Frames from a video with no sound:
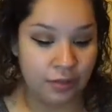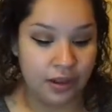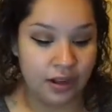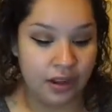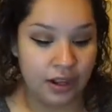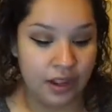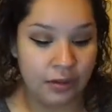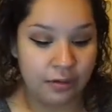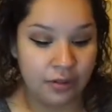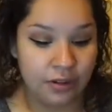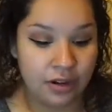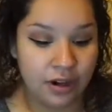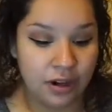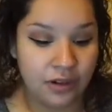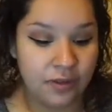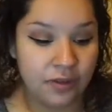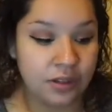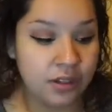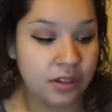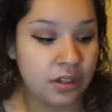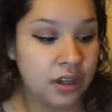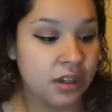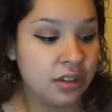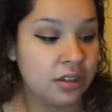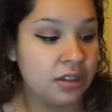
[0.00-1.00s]
Like, I wouldn't even
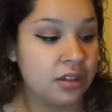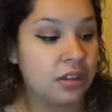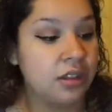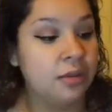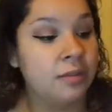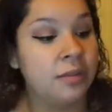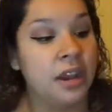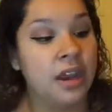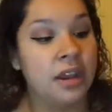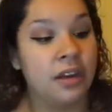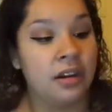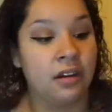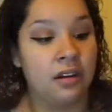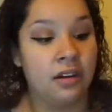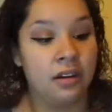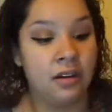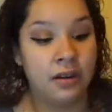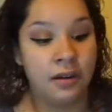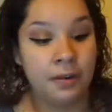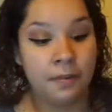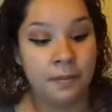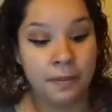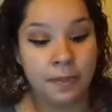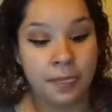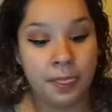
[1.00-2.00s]
talk to them at
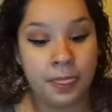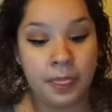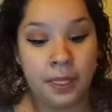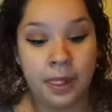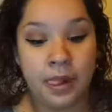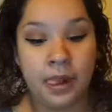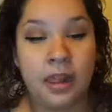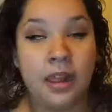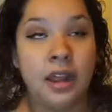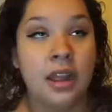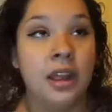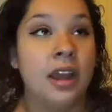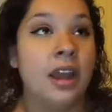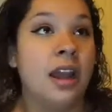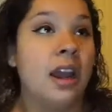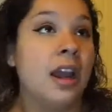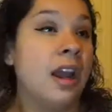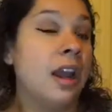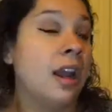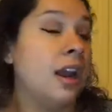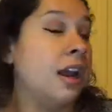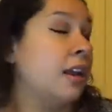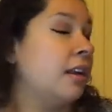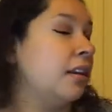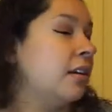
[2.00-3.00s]
all.
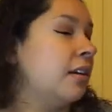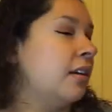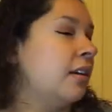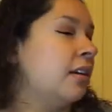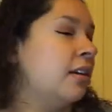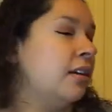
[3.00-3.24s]
And